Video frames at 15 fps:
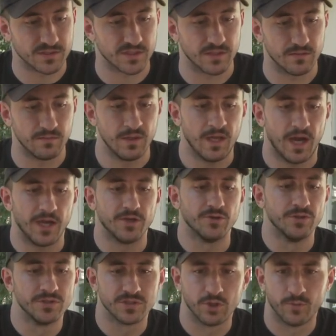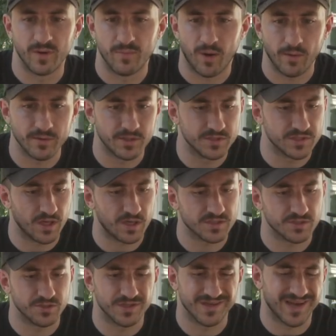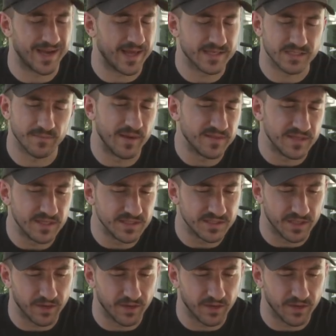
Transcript: So I do use a little bit of barbecue sauce so you can kind of estimate these,